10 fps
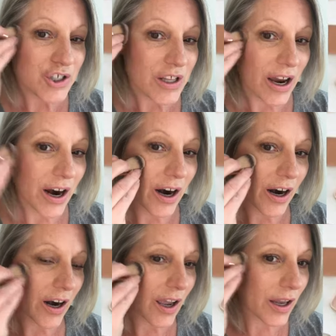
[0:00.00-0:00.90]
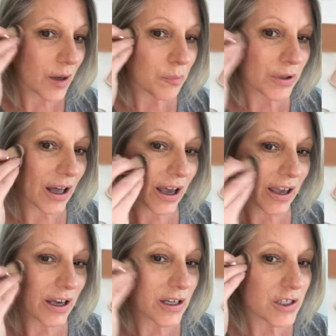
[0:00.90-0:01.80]
there and apply
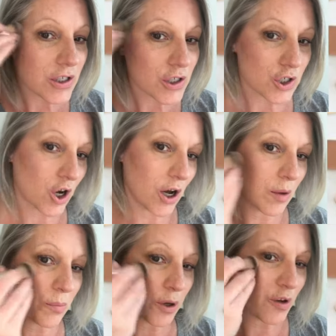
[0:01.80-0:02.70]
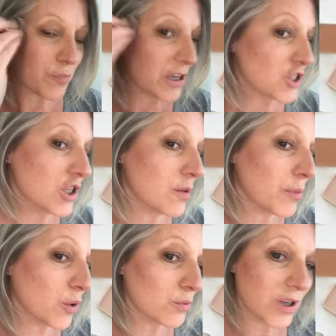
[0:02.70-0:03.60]
it to the top of my
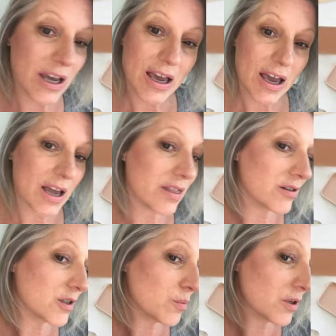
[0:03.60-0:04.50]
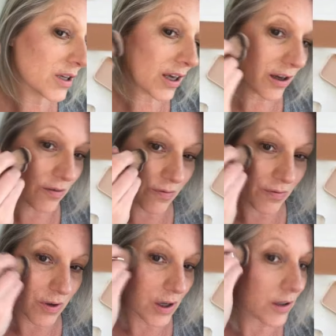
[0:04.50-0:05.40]
cheekbone. And this will
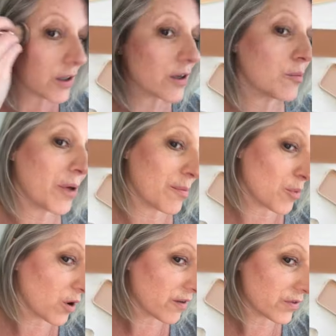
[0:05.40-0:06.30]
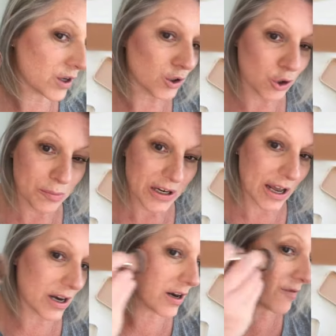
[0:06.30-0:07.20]
give a little bit more of an
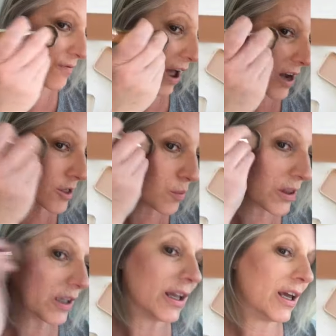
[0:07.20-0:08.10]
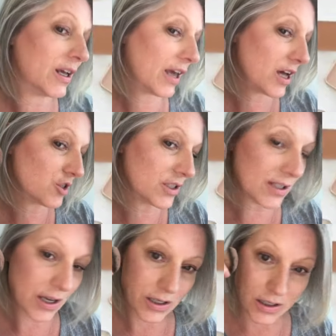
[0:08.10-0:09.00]
illuminated effect when the light catches
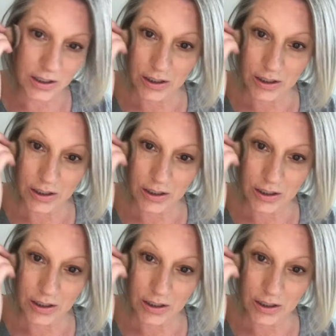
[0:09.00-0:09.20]
it.